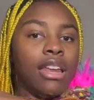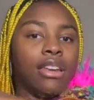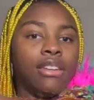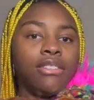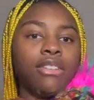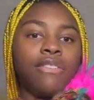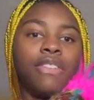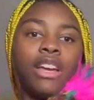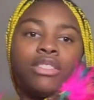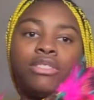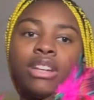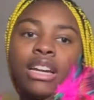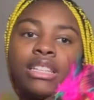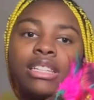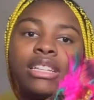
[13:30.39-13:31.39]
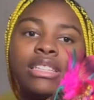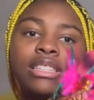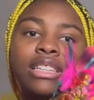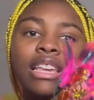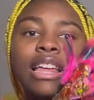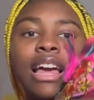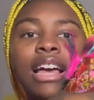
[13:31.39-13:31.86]
And as you guys can
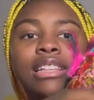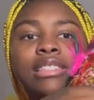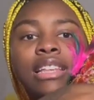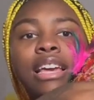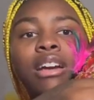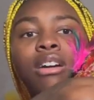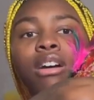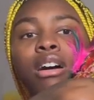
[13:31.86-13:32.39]
see, it has like